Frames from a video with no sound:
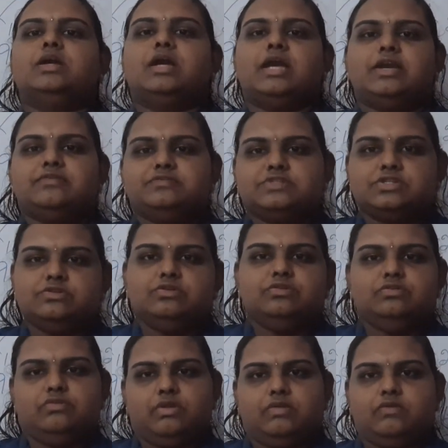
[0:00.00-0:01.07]
Afternoon
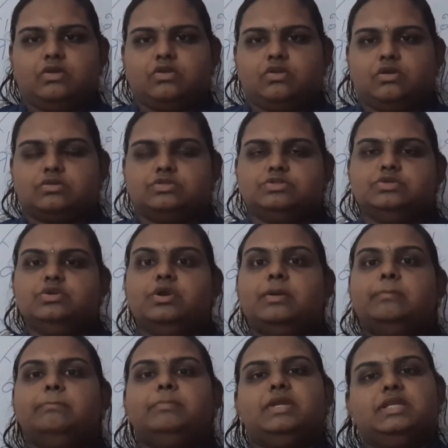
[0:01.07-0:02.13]
12 o'clock to
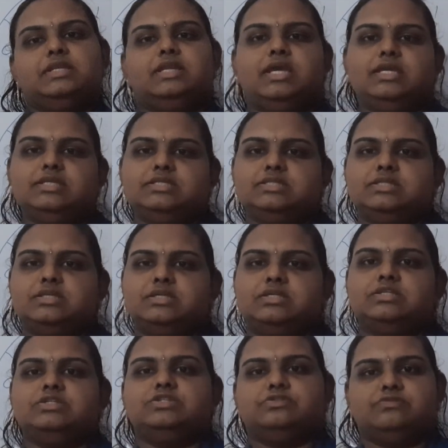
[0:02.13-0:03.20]
midnight
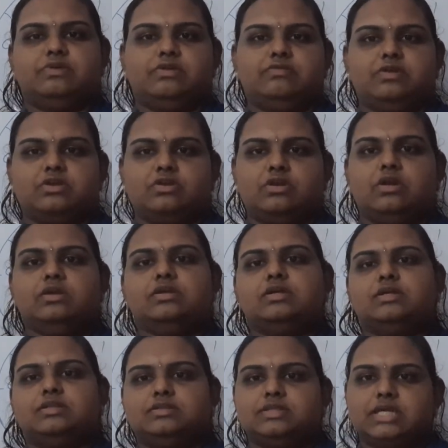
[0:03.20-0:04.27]
12 o'clock,
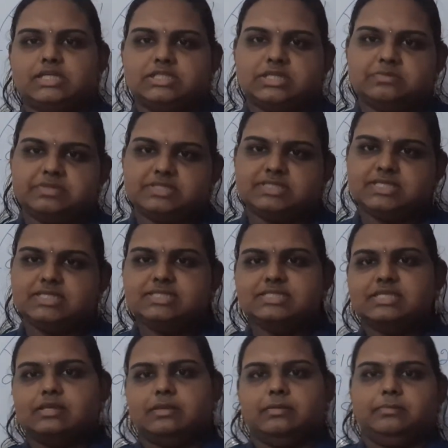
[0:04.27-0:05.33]
that
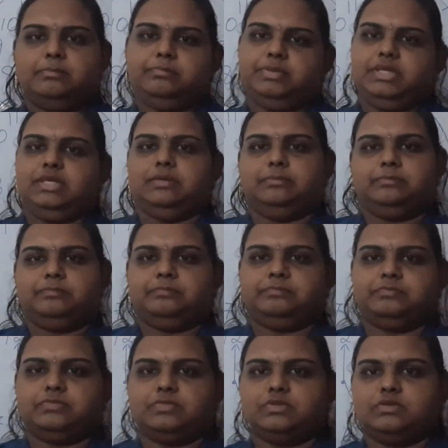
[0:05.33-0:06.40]
represents PM.
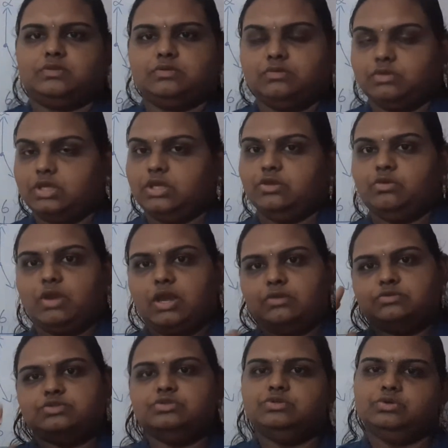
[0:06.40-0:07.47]
Okay, you
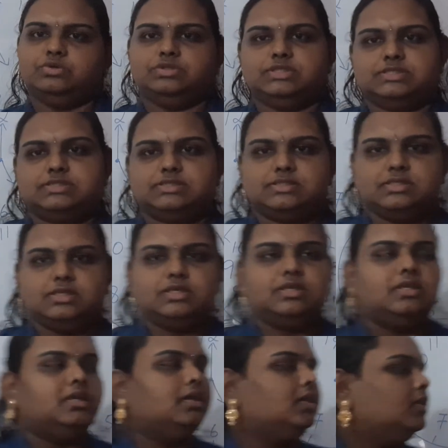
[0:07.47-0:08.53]
have to know this.
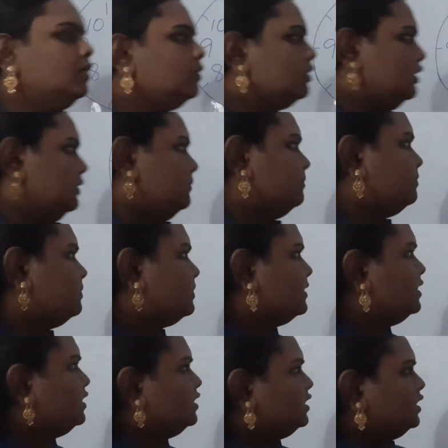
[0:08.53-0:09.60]
Okay,
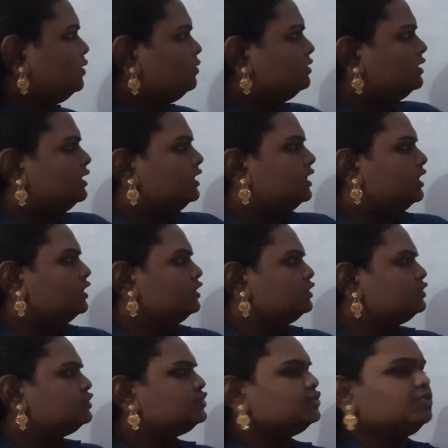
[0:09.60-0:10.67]
now there are
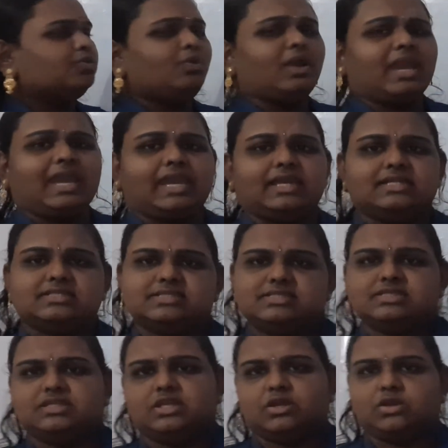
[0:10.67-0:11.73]
two hands
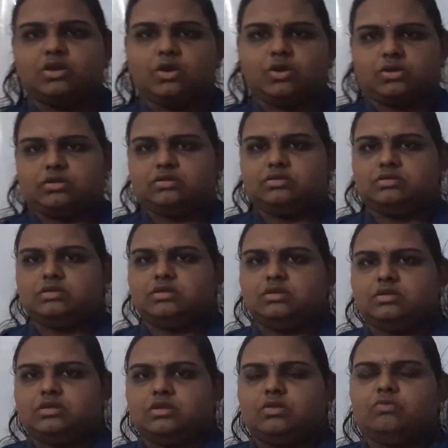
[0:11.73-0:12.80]
in a clock.
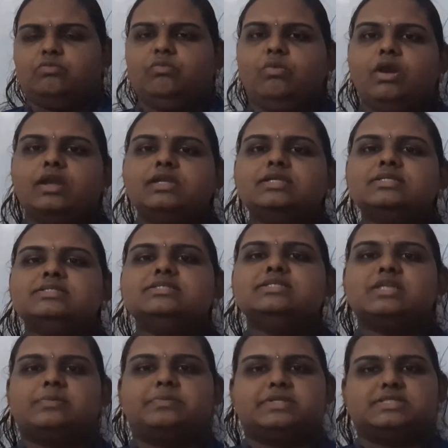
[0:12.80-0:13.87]
What does it
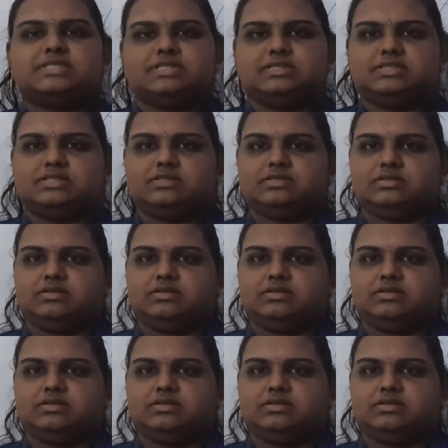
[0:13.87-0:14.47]
represent?